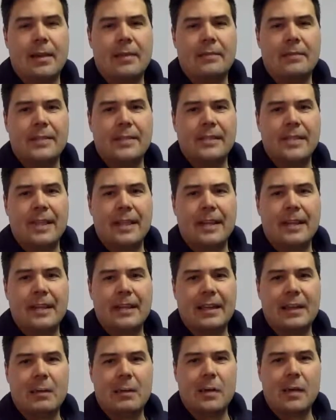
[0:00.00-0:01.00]
I have
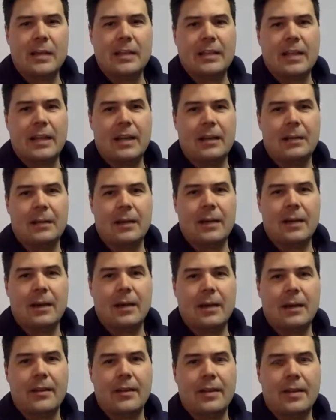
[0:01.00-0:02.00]
decided. I want to talk about
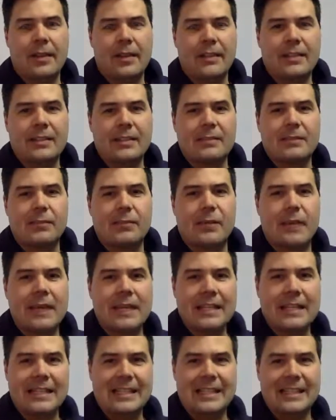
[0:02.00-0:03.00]
other things. As
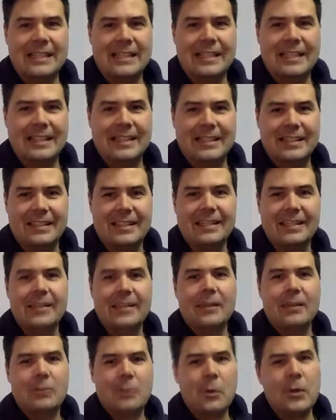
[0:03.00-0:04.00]
fun as this is,
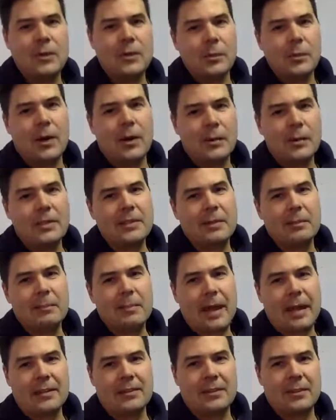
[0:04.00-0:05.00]
of course, we'll always come
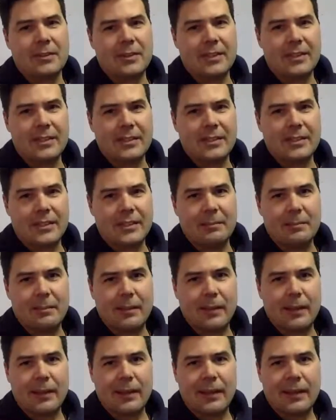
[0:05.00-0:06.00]
back to religion,
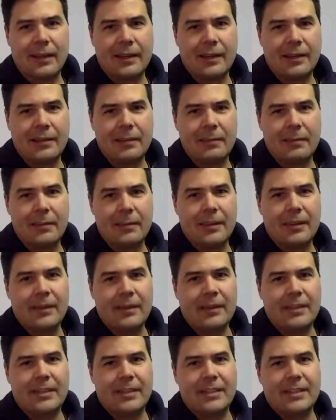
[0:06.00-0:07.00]
but
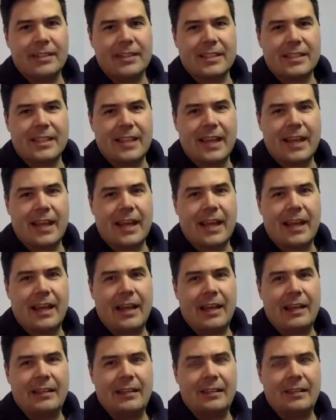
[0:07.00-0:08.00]
because it just kind of
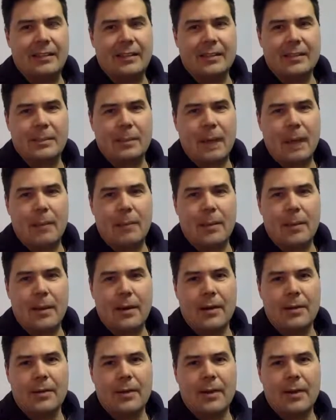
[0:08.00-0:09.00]
is a
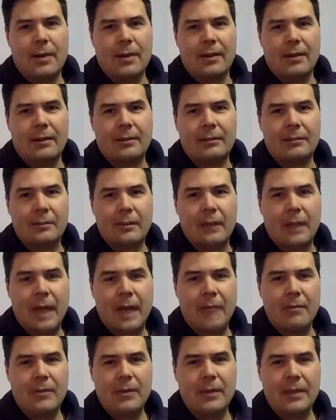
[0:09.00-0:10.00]
part of our
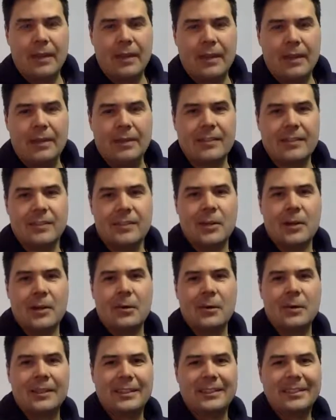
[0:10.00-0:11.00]
everything.
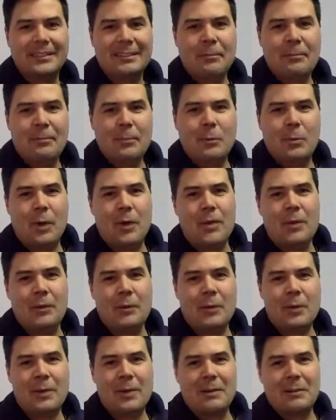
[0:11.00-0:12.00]
So
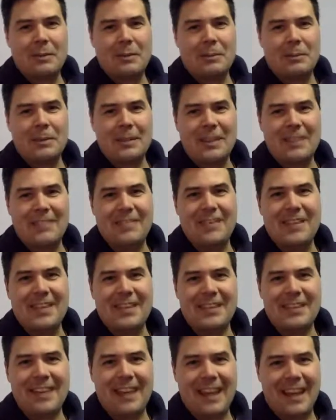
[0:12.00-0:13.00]
whether we believe in
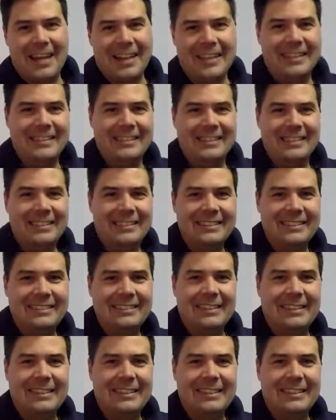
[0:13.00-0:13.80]
it or not. What?